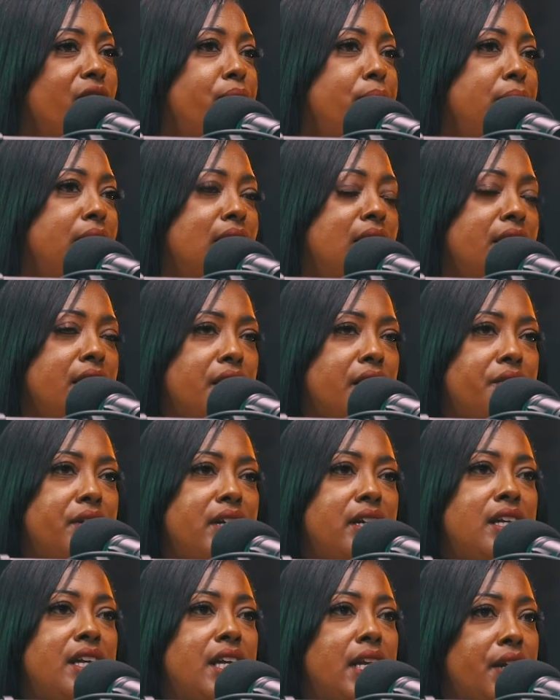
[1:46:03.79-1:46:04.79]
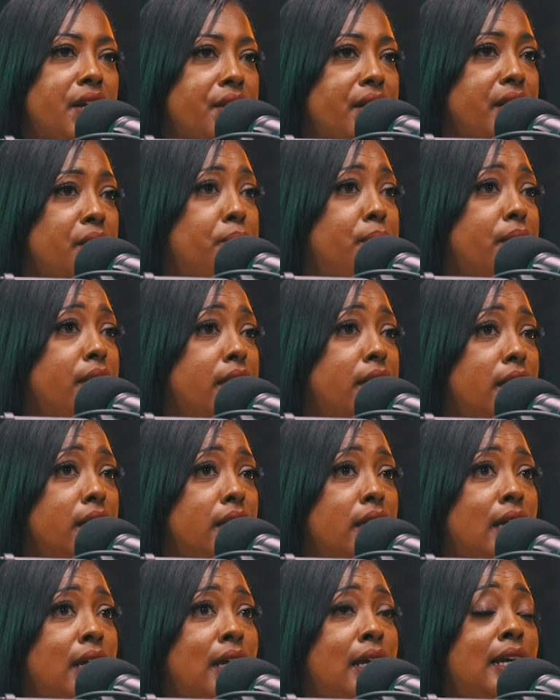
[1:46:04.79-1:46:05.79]
I've been hearing it and hearing it, but
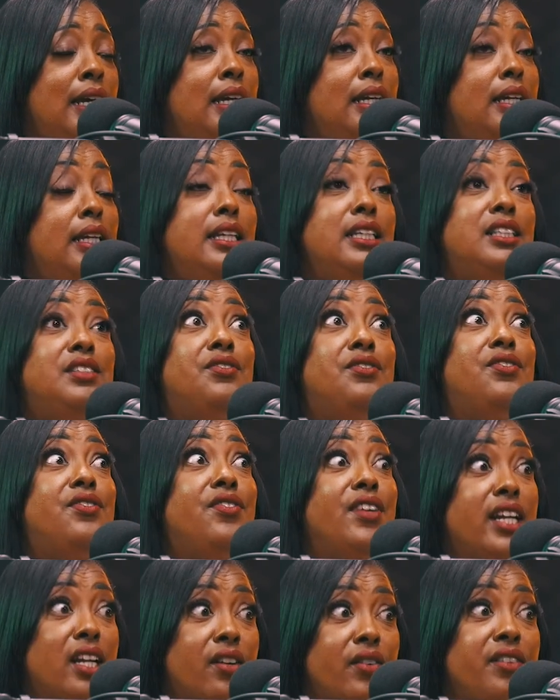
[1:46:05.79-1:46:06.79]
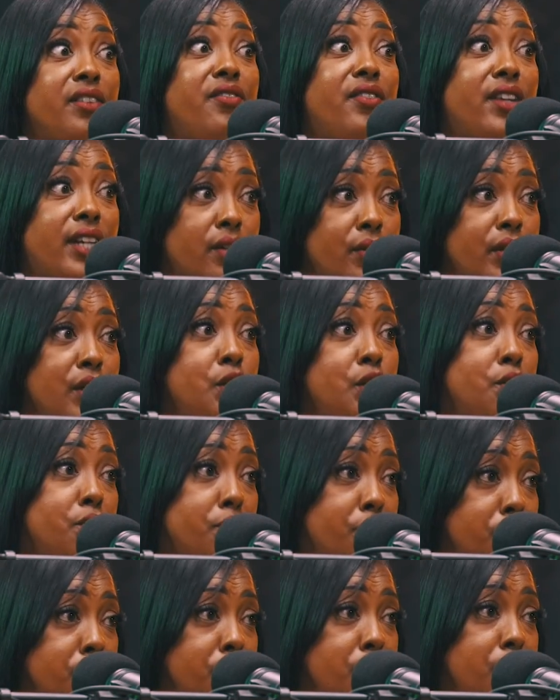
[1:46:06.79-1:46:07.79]
it's very, very
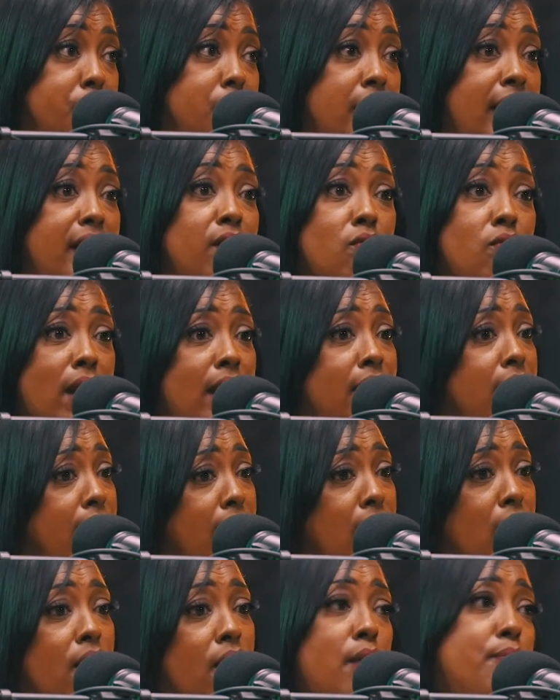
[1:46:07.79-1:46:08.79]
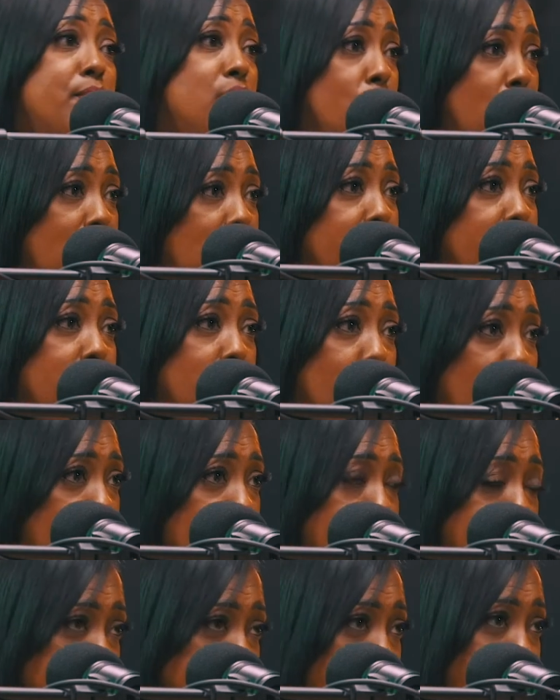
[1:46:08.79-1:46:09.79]
true. Like right now, I'm around the
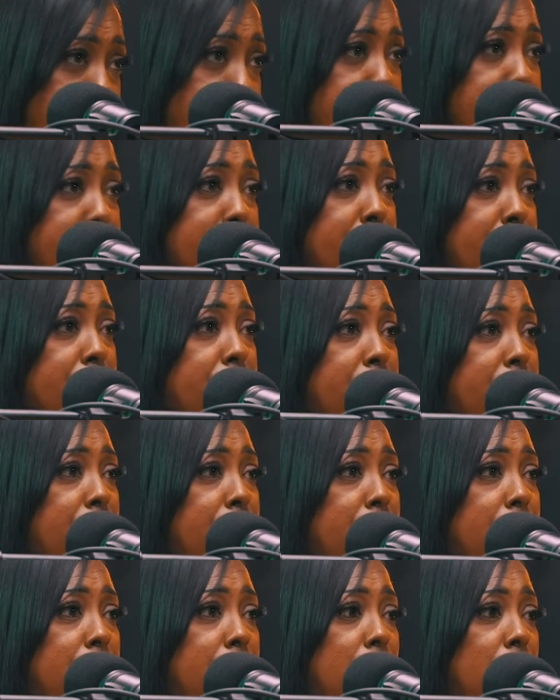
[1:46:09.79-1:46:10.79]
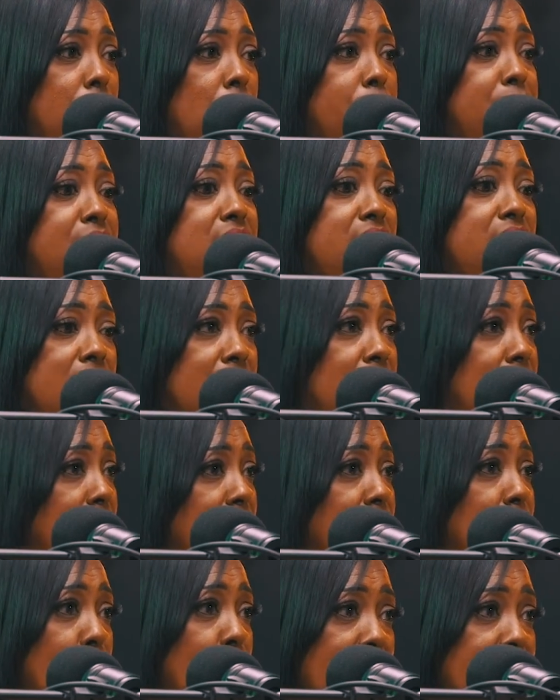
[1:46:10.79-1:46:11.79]
right people. I'm mm-hmm. sitting
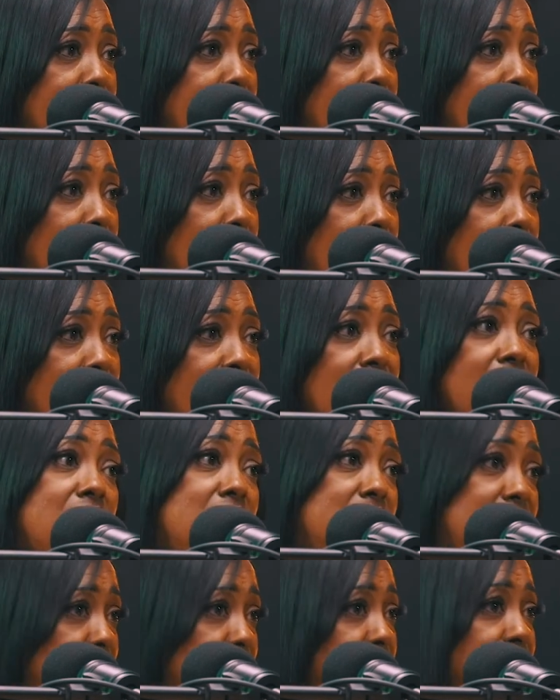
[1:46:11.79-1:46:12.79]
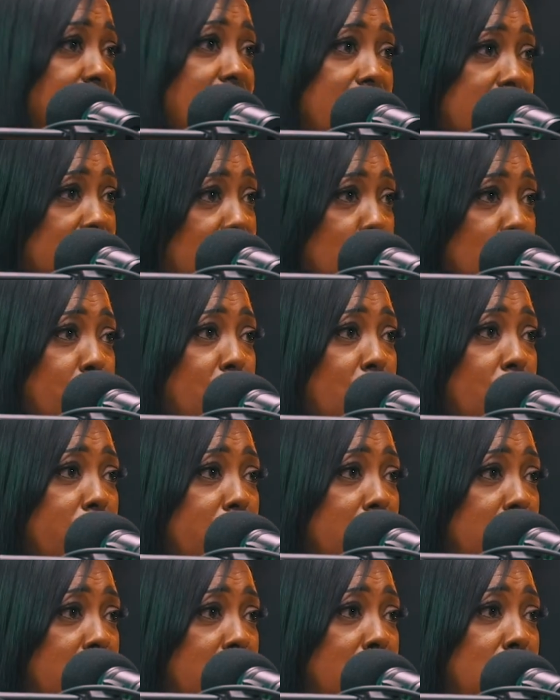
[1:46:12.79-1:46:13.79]
here right now at Hustler's
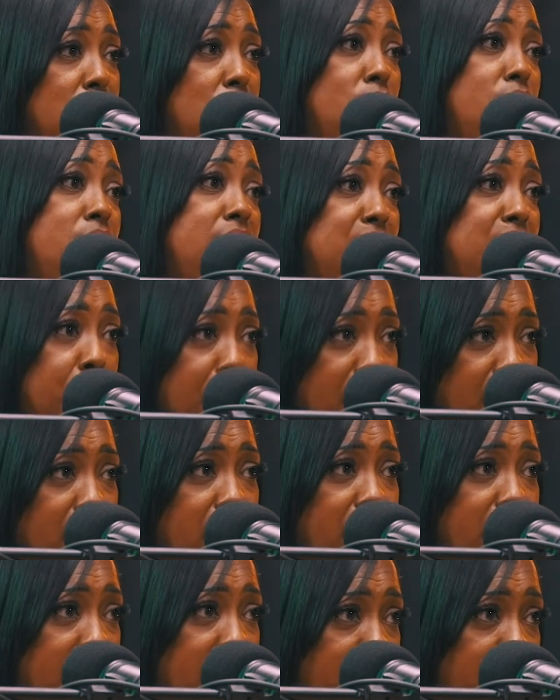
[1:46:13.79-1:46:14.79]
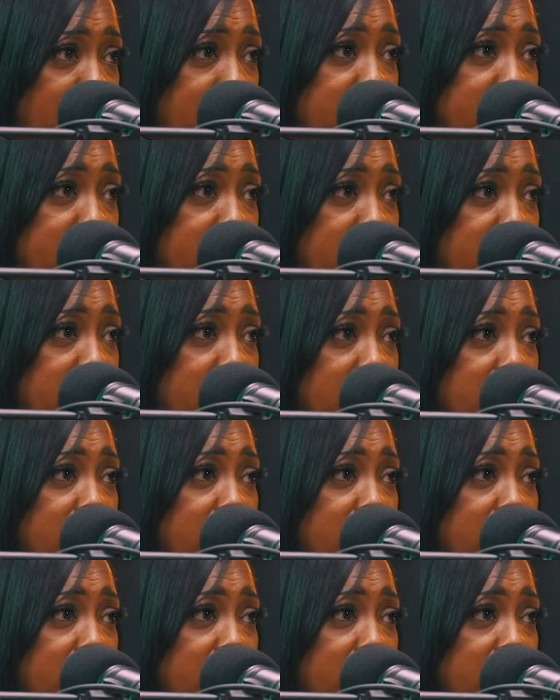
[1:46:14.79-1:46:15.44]
Testimony doing this podcast.